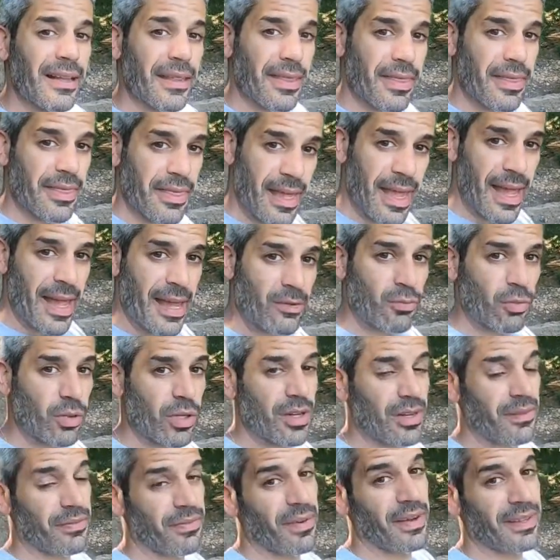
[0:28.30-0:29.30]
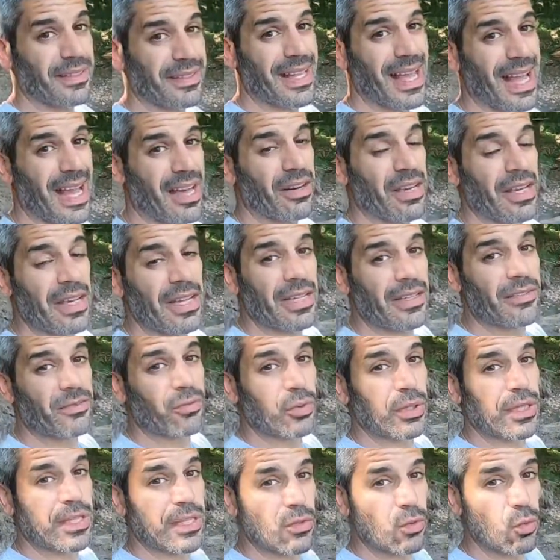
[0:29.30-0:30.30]
Then we're gonna find out if
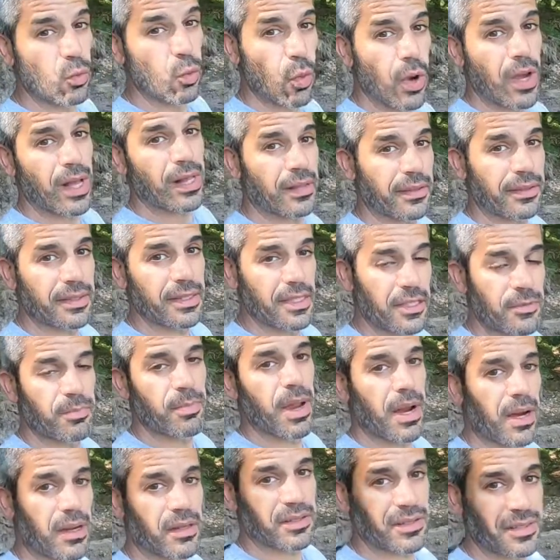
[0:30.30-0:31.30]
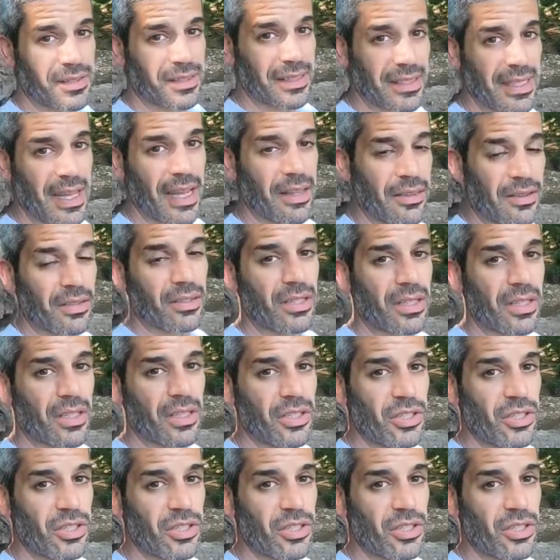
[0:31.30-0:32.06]
we can weld these barrels together